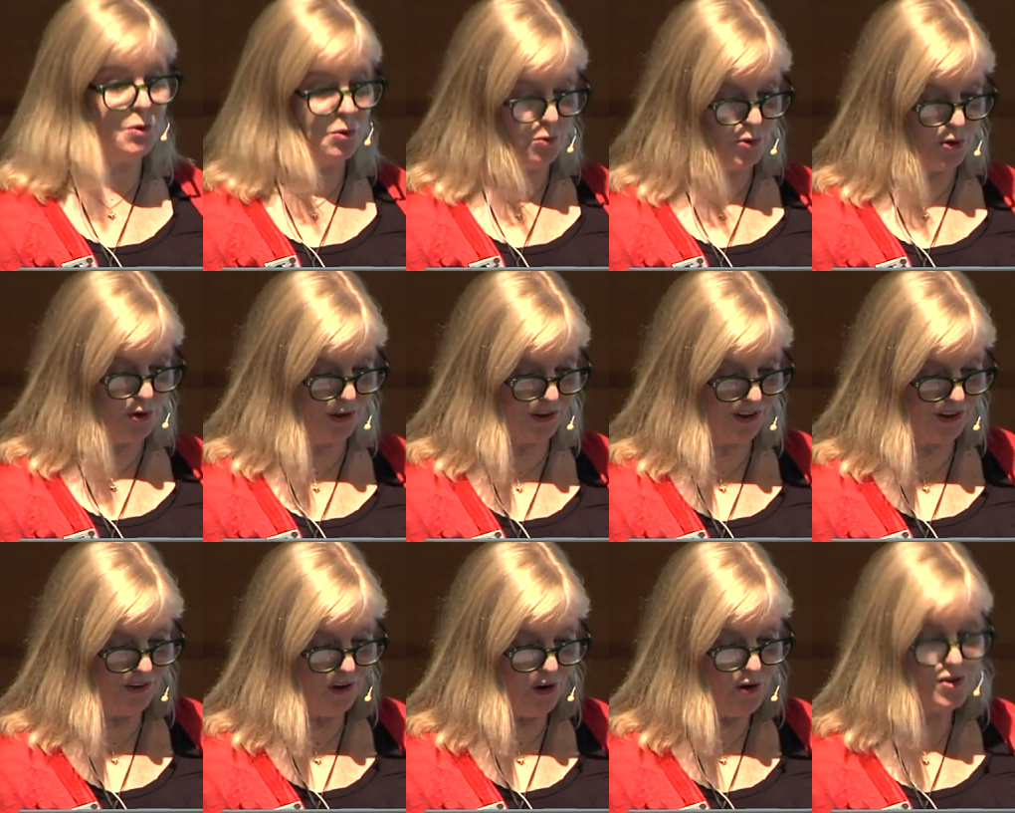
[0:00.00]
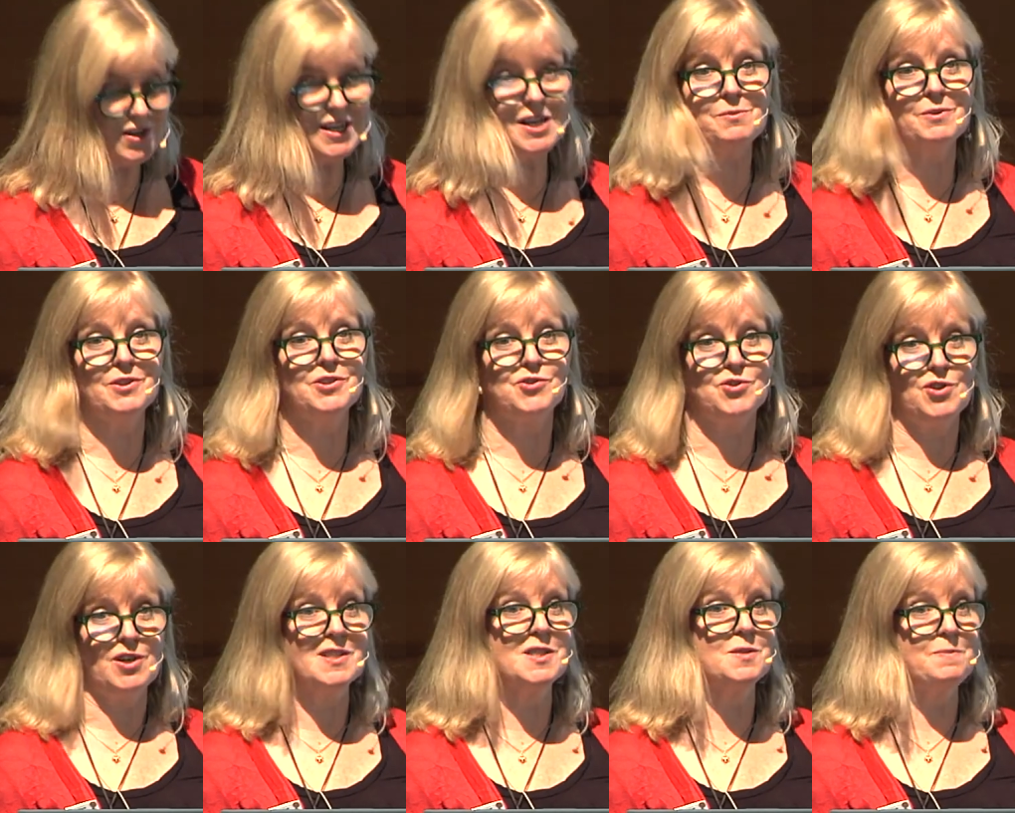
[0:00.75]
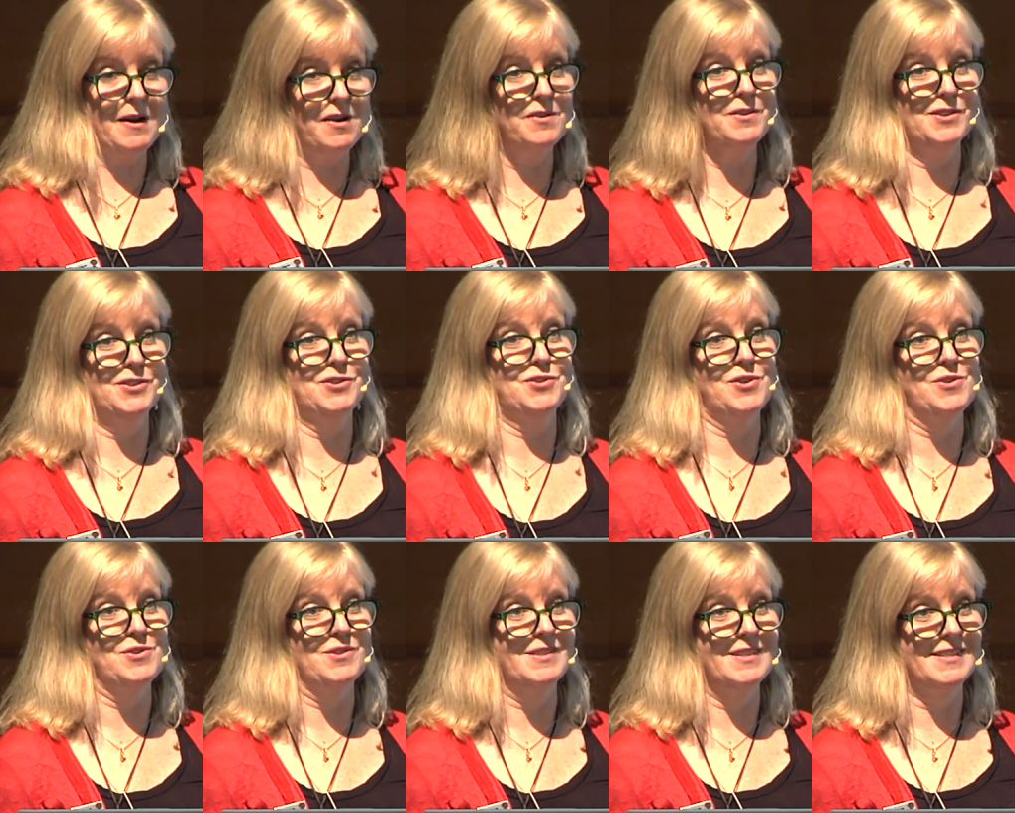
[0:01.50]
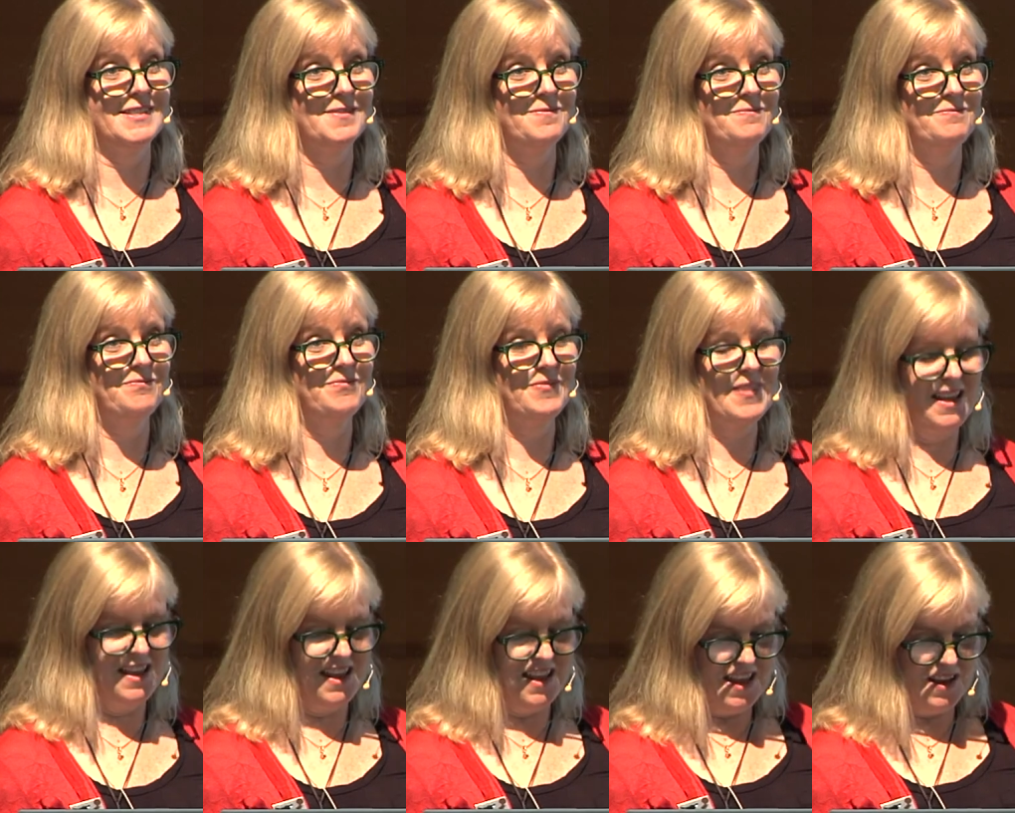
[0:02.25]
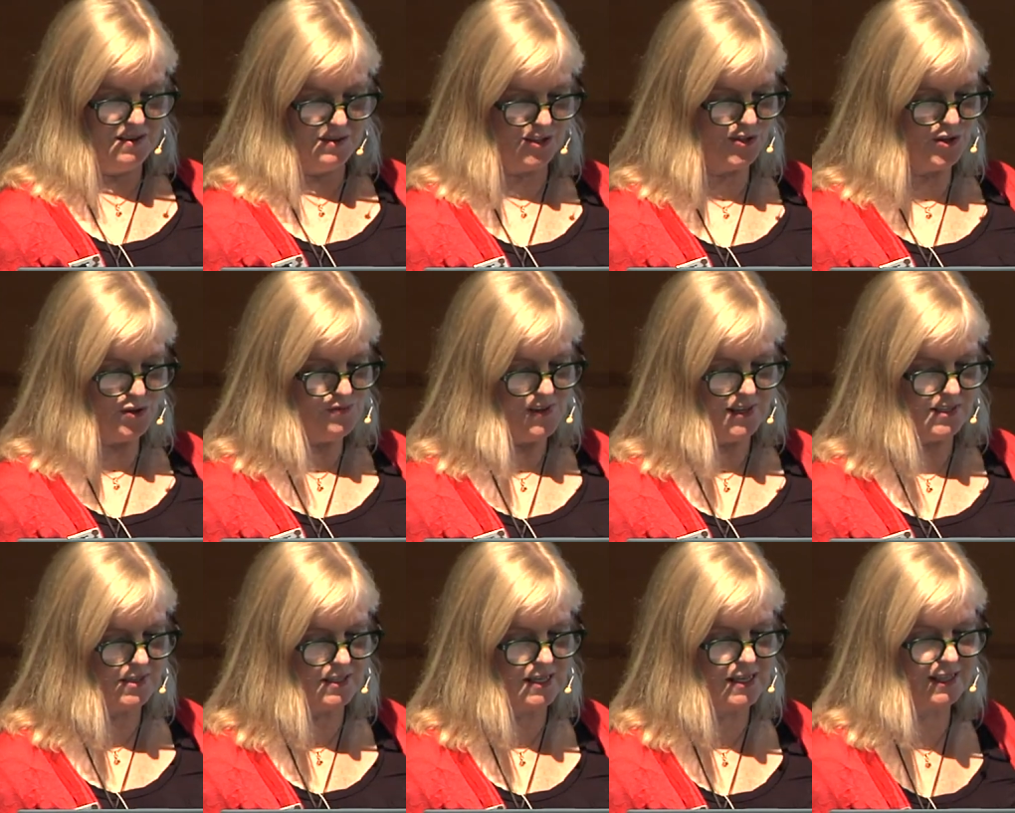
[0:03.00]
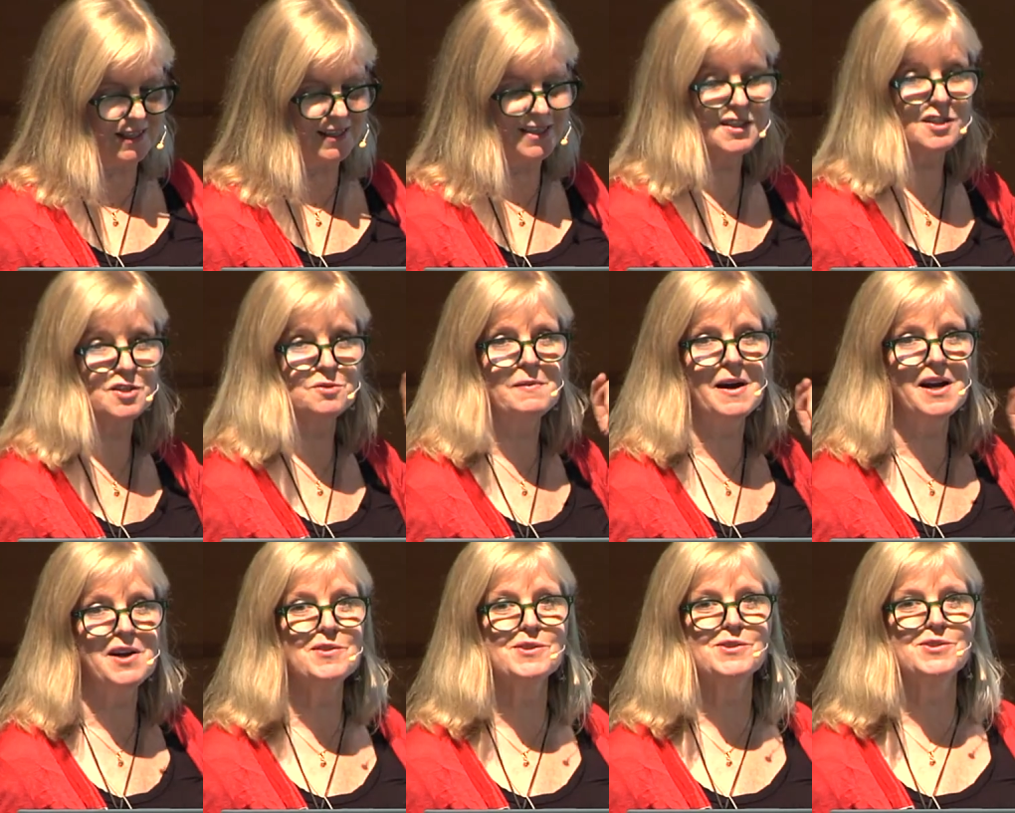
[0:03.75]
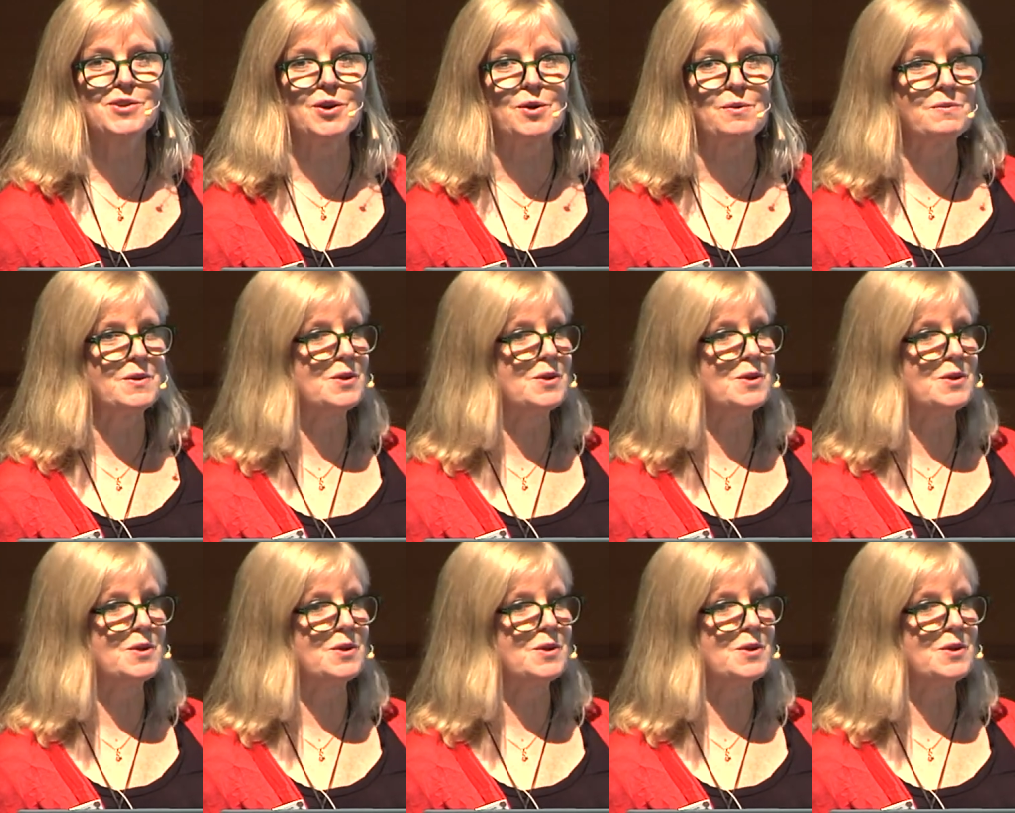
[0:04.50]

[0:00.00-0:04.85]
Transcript: will work only with transparent stones. It was so fascinating. Under the microscope,